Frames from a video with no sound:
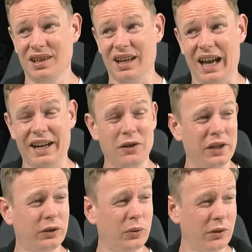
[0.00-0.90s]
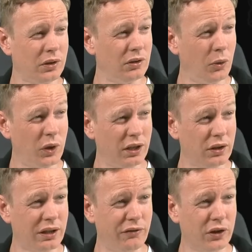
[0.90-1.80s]
I know that's not what you're
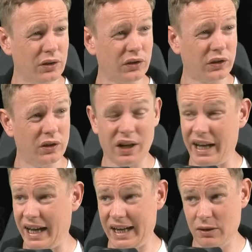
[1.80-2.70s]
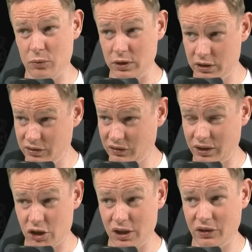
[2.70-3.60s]
looking for. So I would
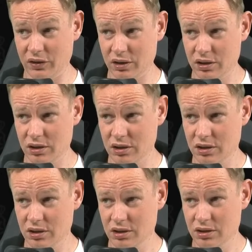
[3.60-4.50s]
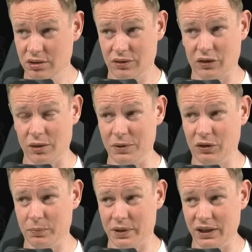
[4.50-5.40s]
suggest, it's going to be
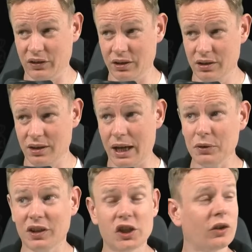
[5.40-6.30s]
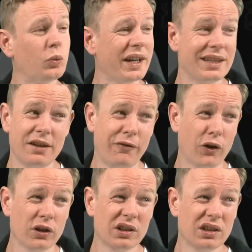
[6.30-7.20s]
surprising, I would suggest one
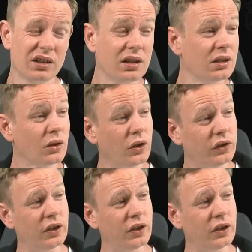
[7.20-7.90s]
D4, because your